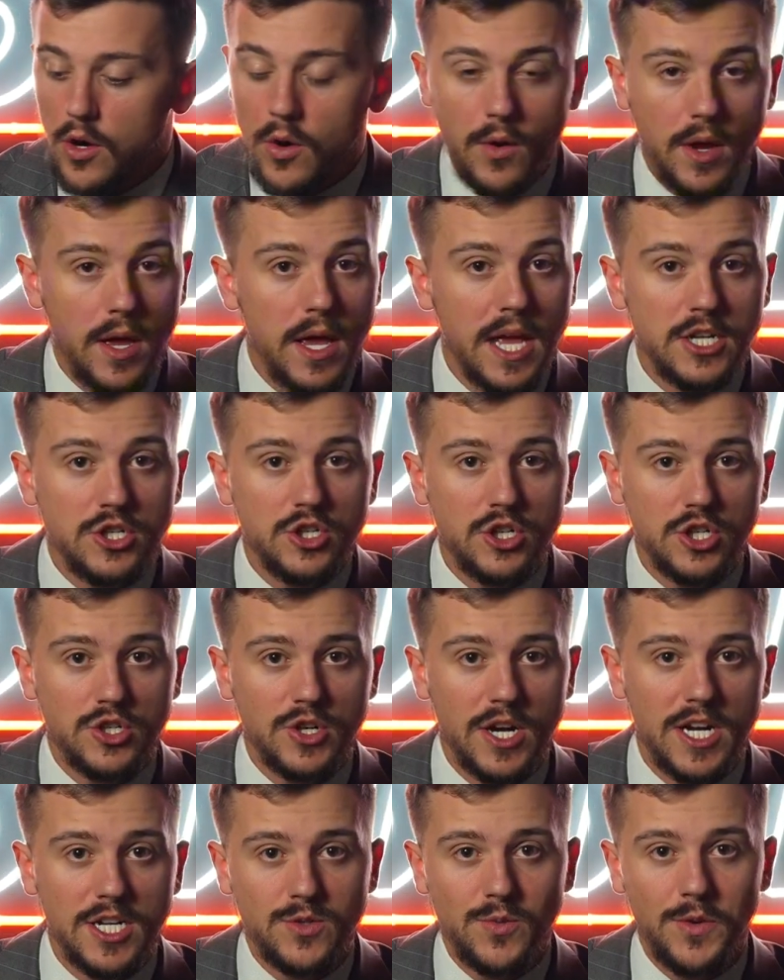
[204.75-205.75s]
Interest
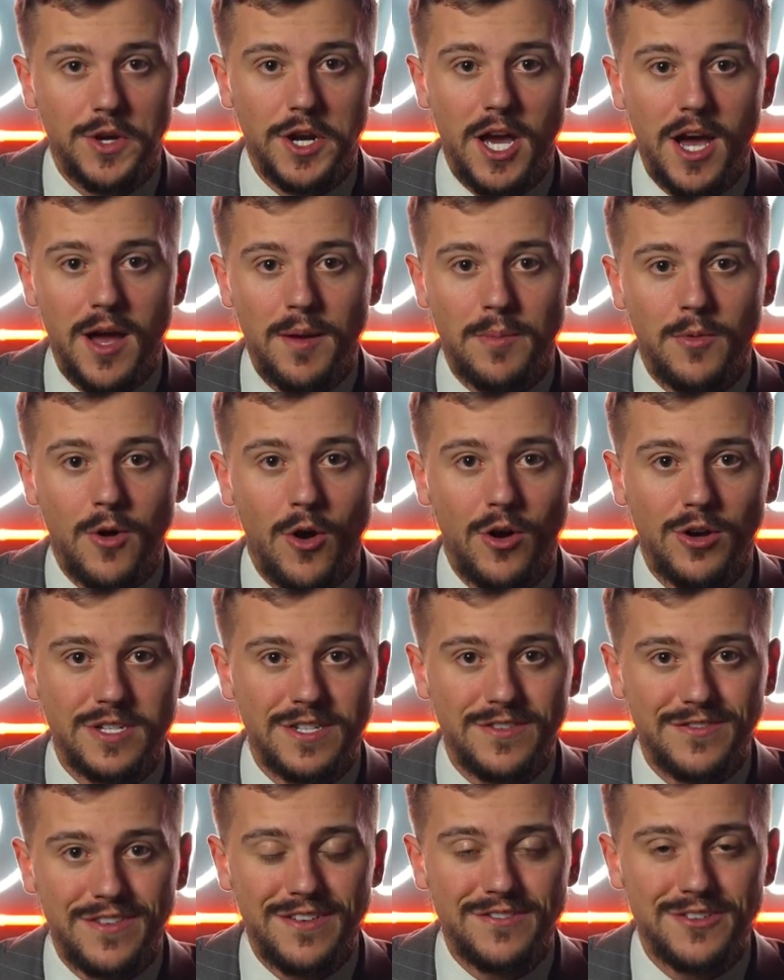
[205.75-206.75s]
rates went up, cost of
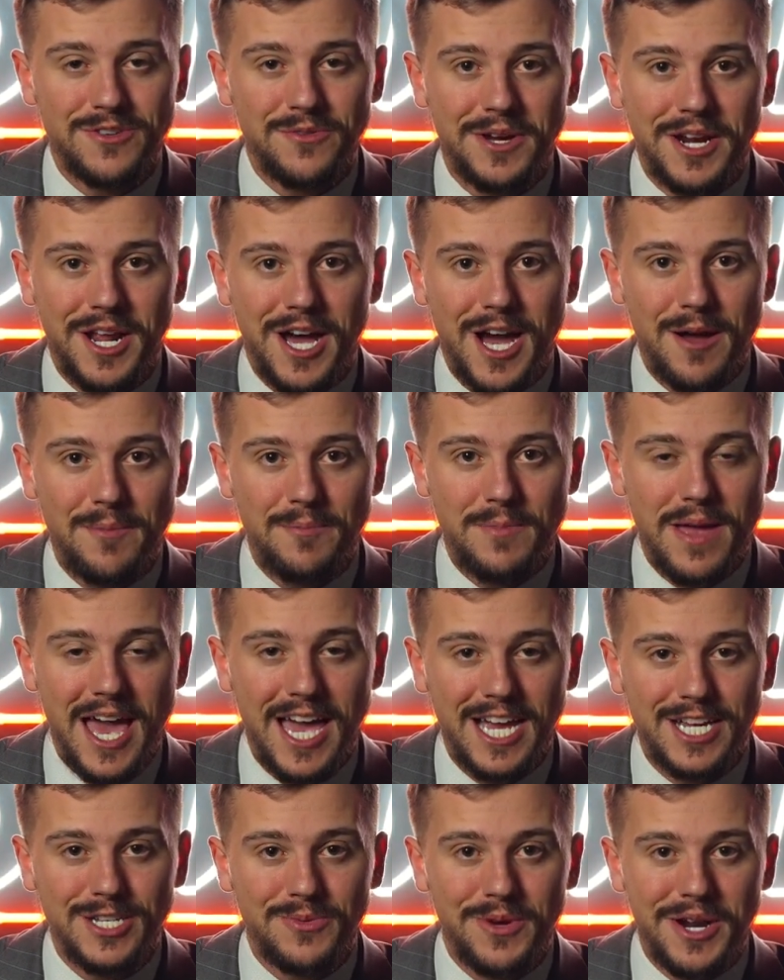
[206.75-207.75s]
living went up,
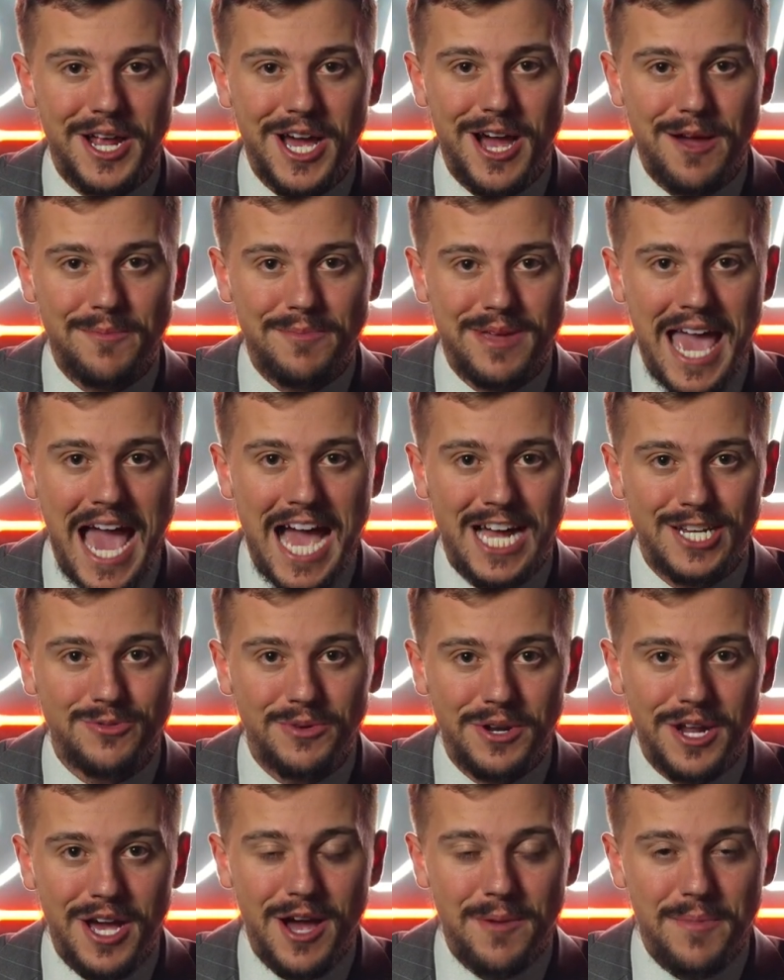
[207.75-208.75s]
eggs went up, gas went
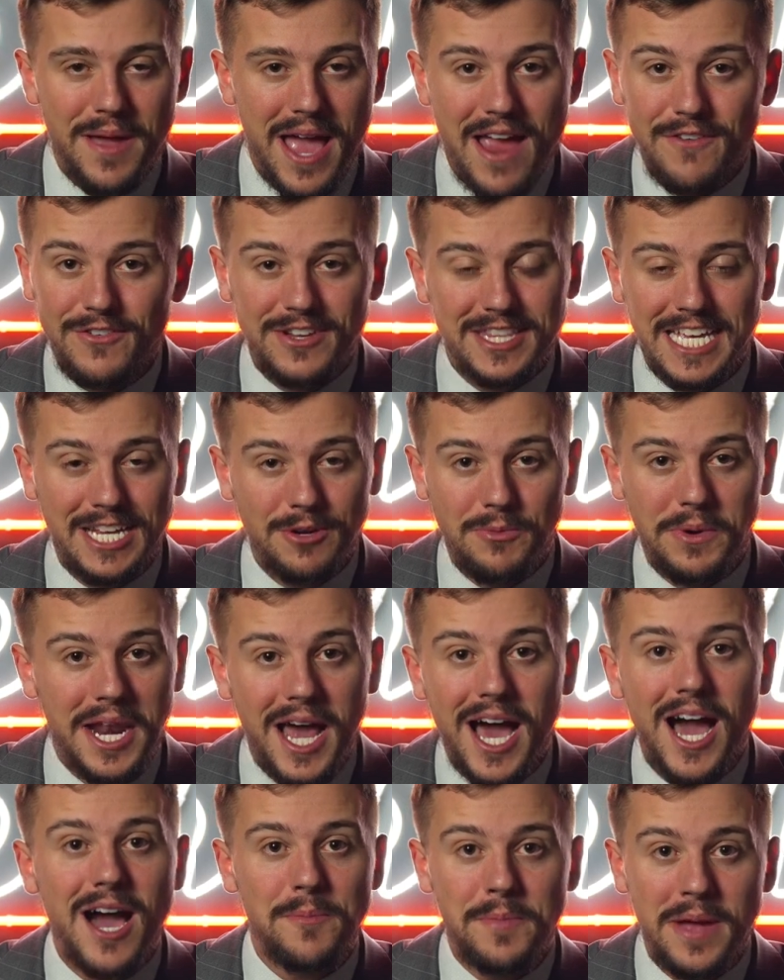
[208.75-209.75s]
up, everything went
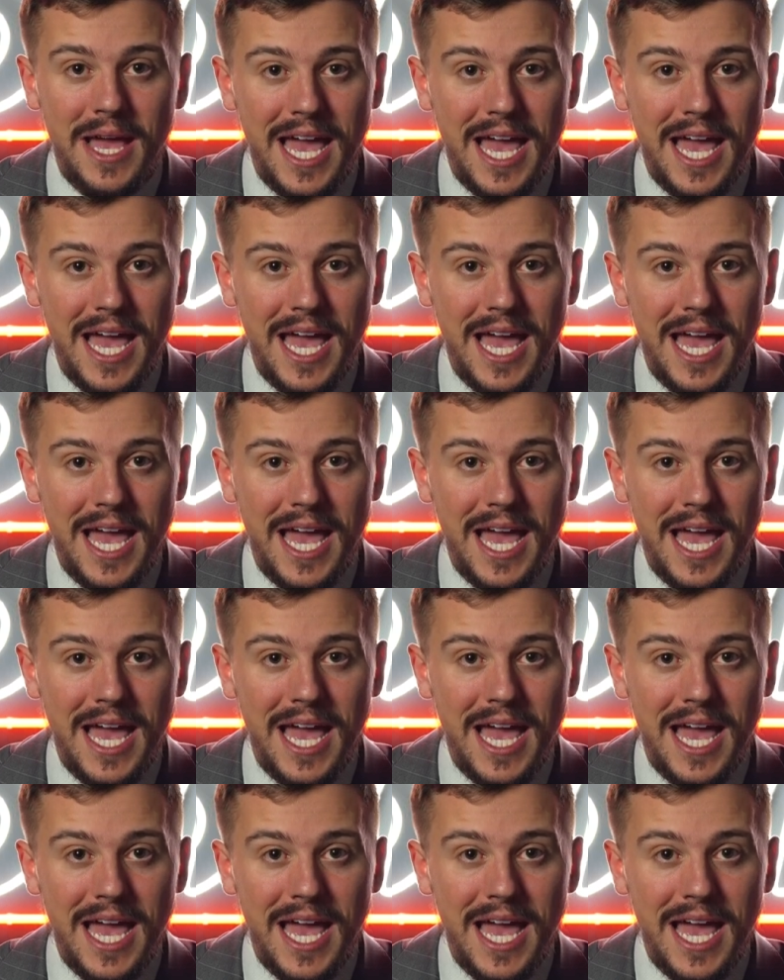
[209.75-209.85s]
up.